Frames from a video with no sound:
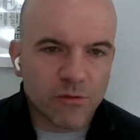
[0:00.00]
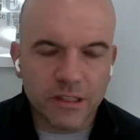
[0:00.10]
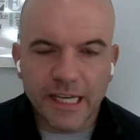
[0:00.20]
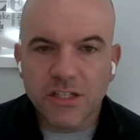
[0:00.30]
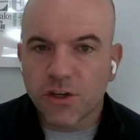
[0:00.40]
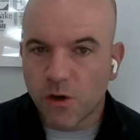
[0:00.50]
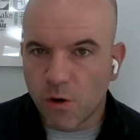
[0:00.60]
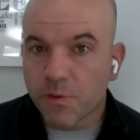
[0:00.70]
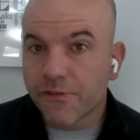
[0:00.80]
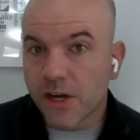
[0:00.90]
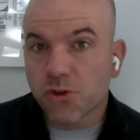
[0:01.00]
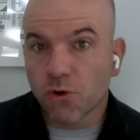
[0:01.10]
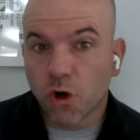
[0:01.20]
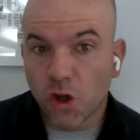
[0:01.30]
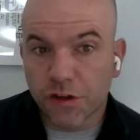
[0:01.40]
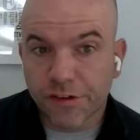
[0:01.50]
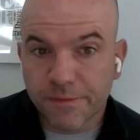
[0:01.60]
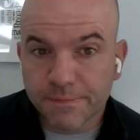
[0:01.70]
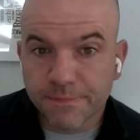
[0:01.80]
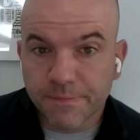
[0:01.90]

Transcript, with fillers: relate to your own professional goals?